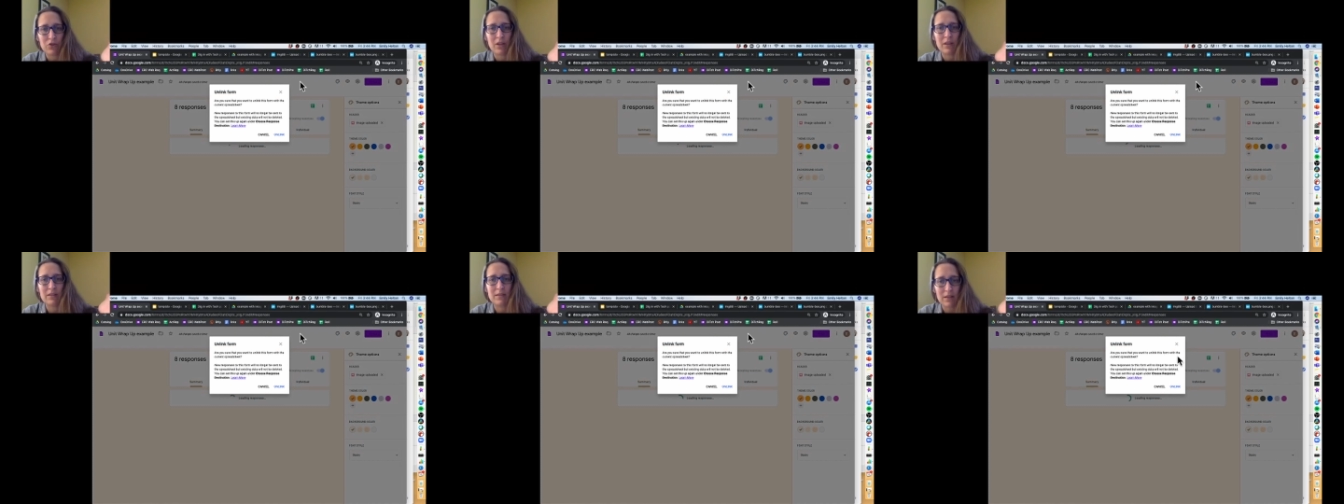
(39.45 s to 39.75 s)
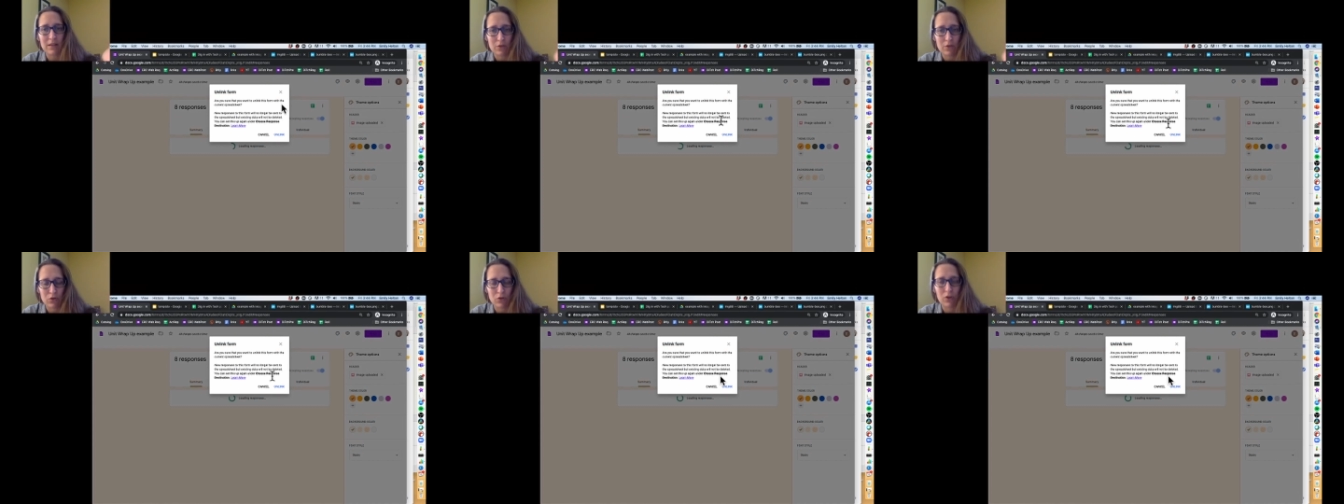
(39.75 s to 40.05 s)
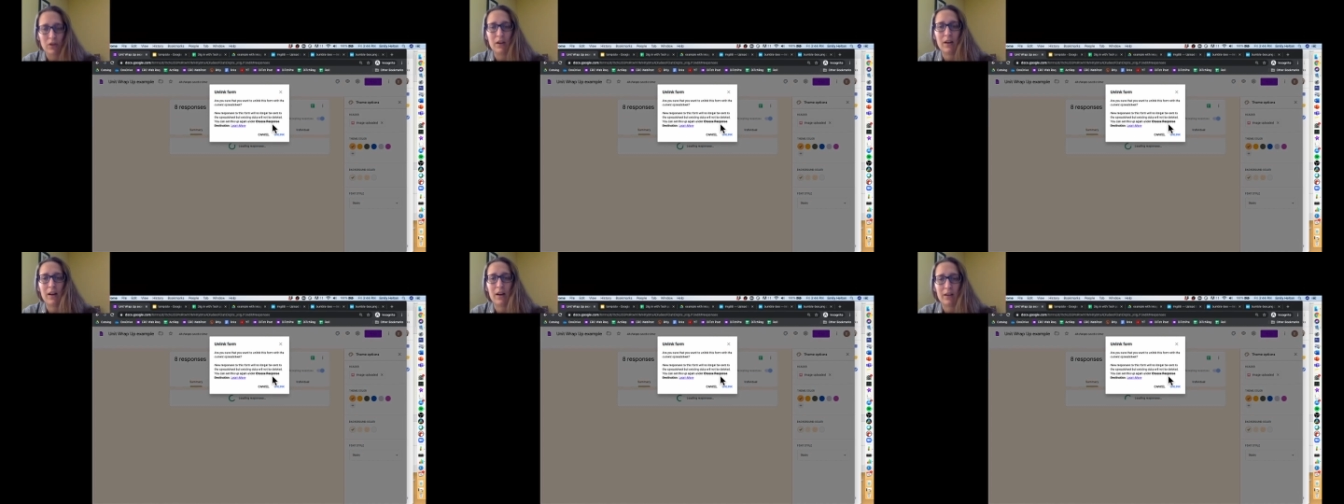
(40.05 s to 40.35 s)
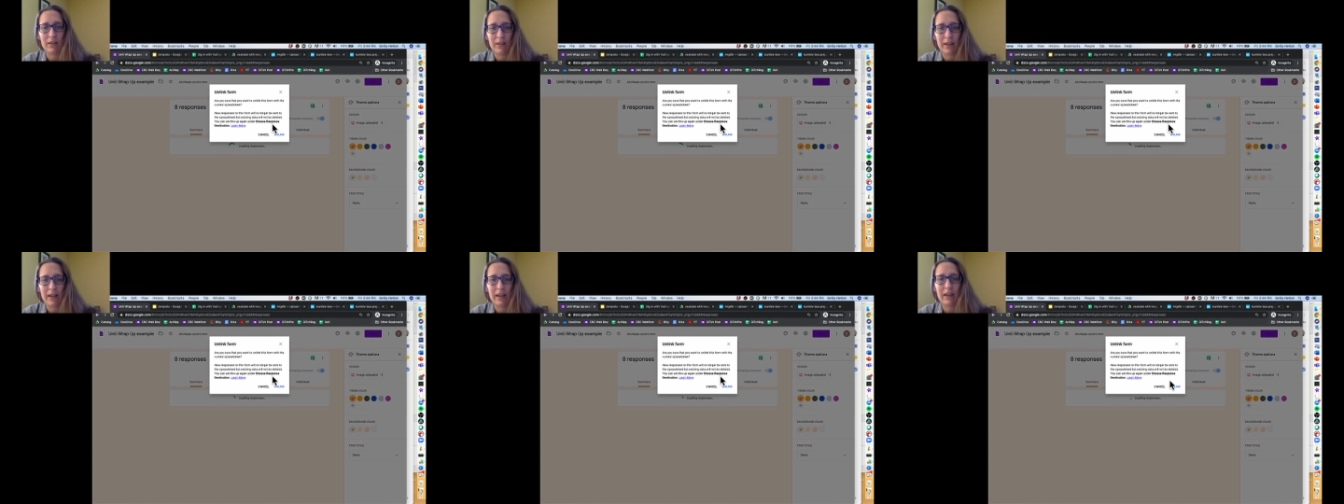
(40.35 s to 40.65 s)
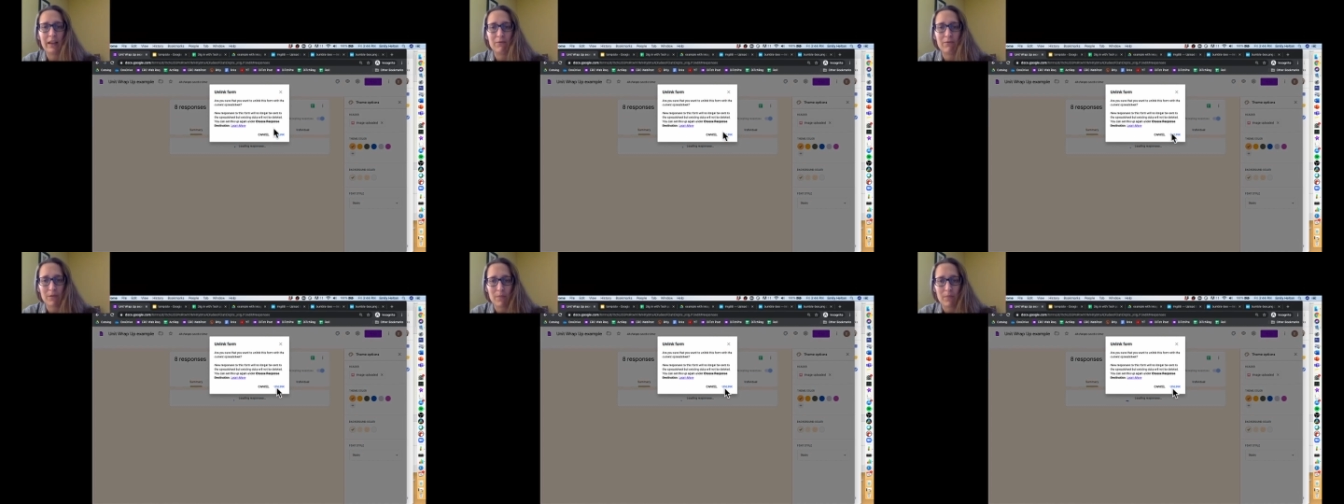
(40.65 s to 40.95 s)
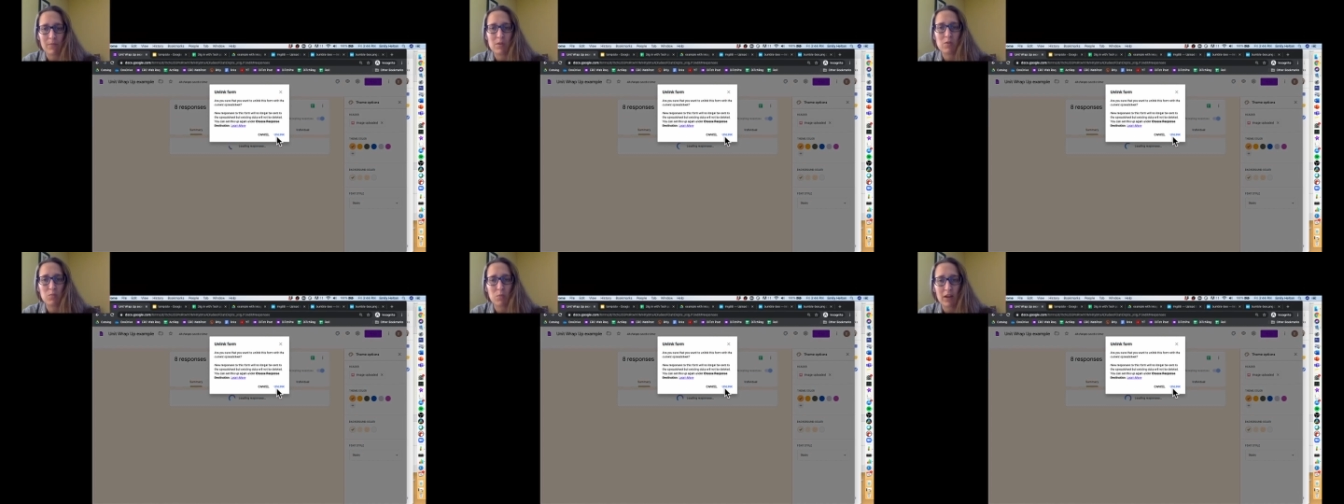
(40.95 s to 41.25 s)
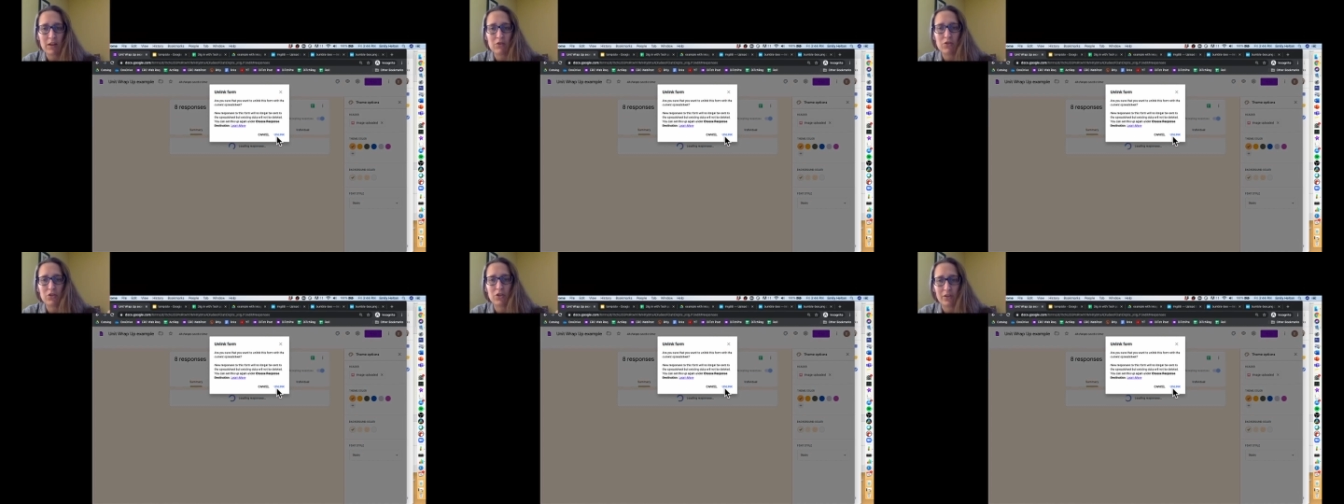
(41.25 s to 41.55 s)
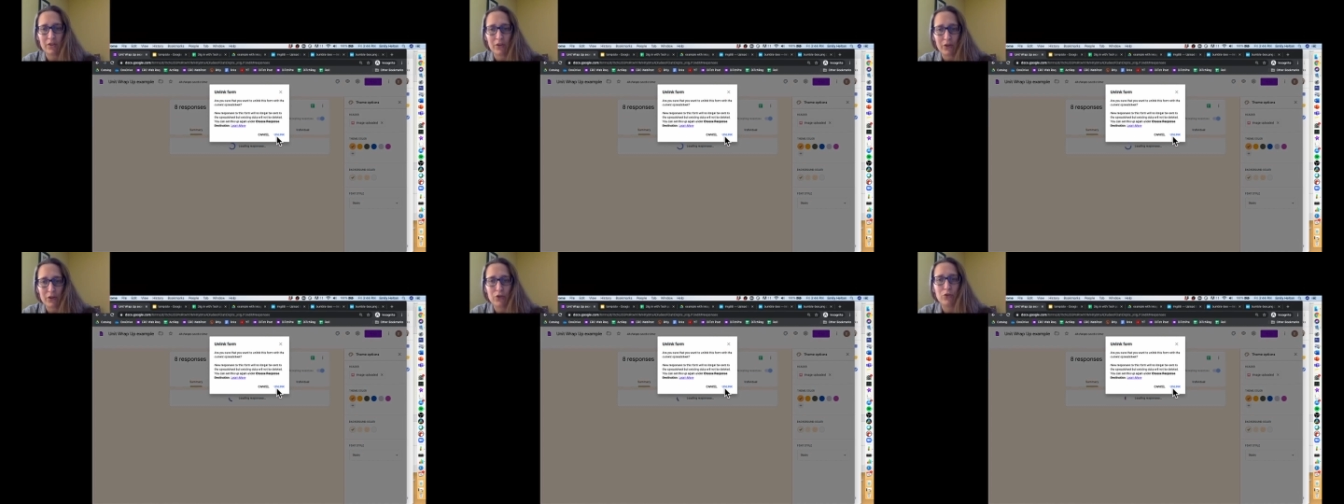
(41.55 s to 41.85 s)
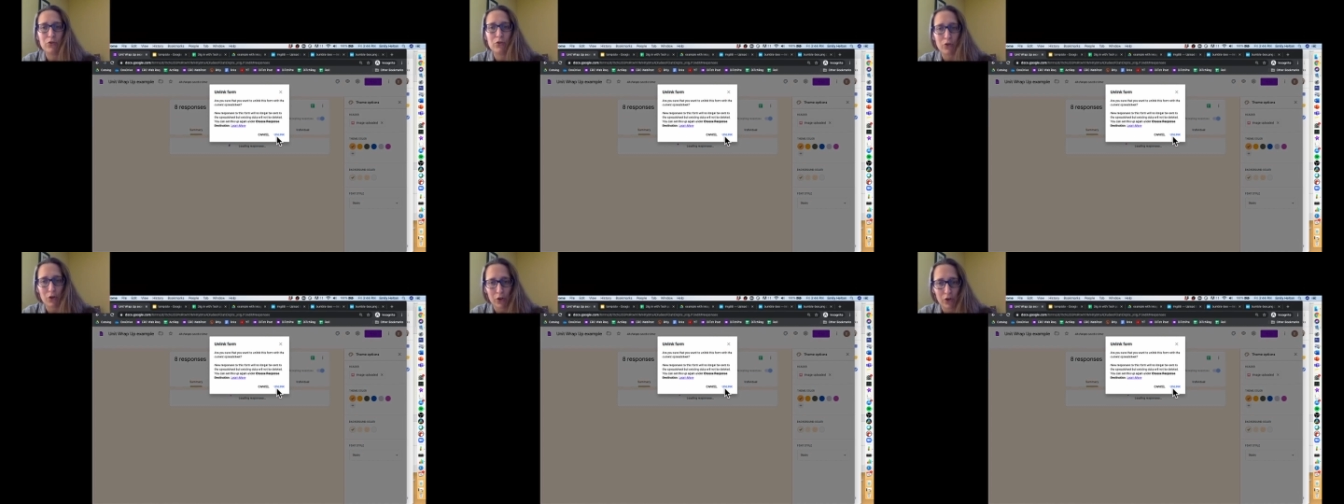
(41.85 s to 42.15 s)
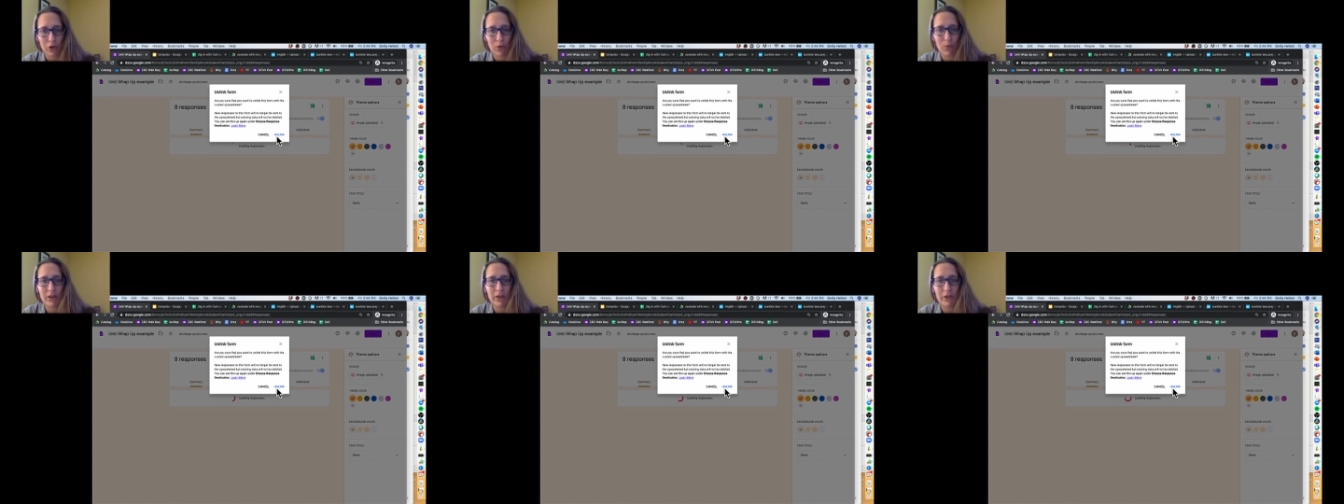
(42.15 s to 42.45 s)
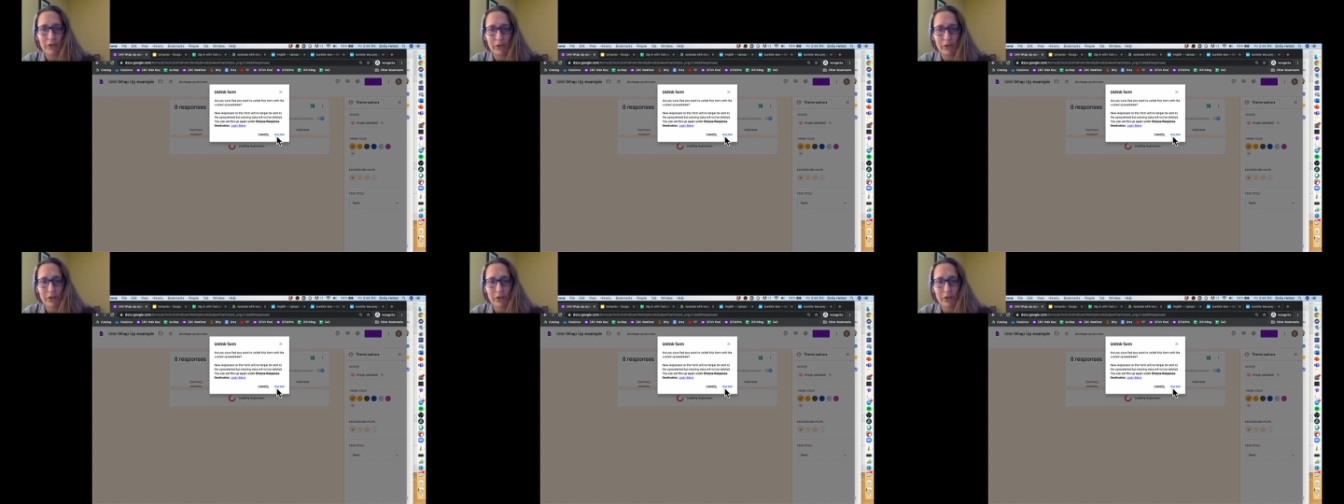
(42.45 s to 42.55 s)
that says you're going to unlink it from the spreadsheet. Are you sure you want to